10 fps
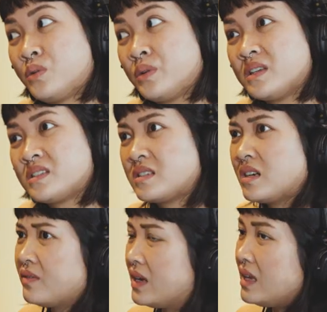who is
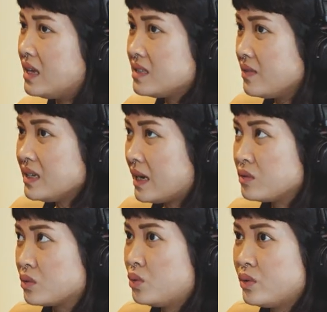served. It, it's even
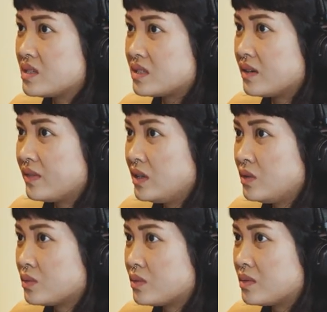down to who is serving
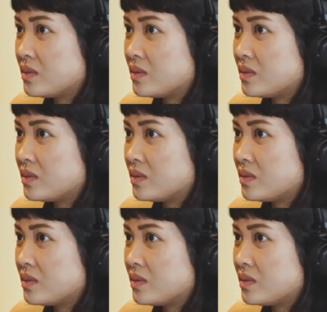you. Yeah,